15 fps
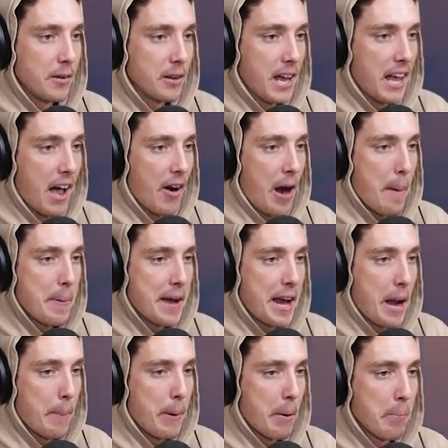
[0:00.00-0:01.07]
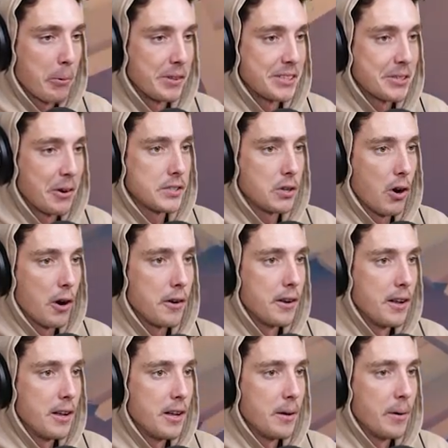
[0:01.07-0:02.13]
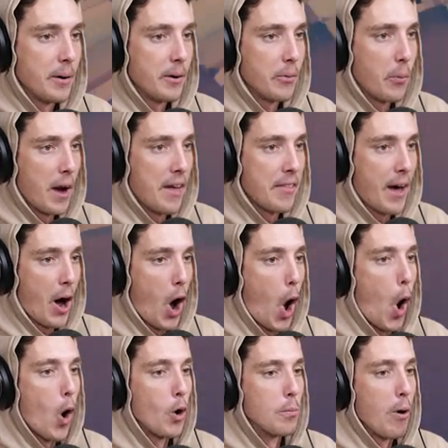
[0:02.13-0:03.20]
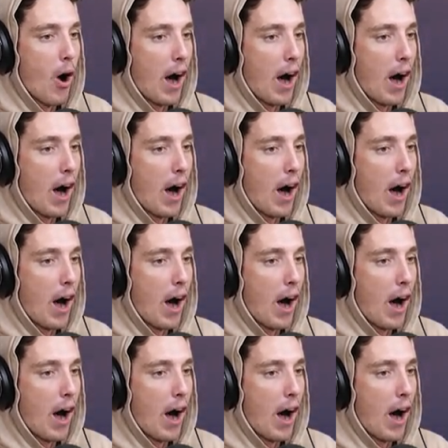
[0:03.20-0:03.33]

Hurry up and get up here and put this on. So you want, you want me to wear, wear this? that? Oh my